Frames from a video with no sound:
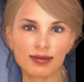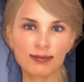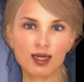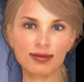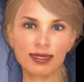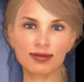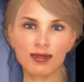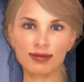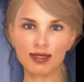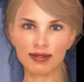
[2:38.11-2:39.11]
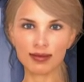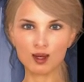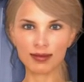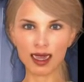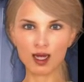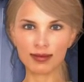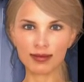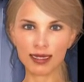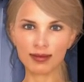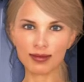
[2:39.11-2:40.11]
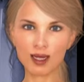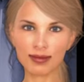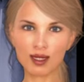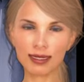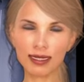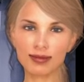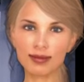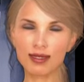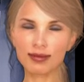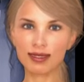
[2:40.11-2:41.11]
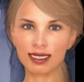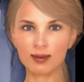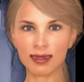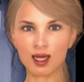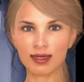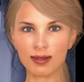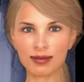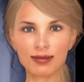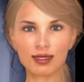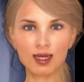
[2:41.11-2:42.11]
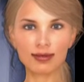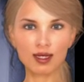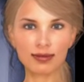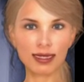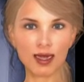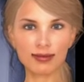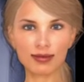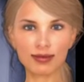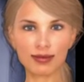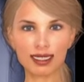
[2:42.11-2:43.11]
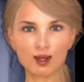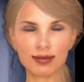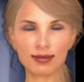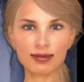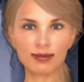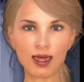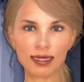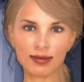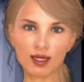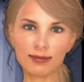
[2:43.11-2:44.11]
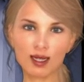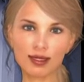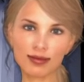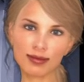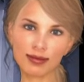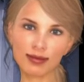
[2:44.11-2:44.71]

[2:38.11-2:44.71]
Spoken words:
This small action can play a significant role in protecting you and your loved ones from getting infected or spreading an infection.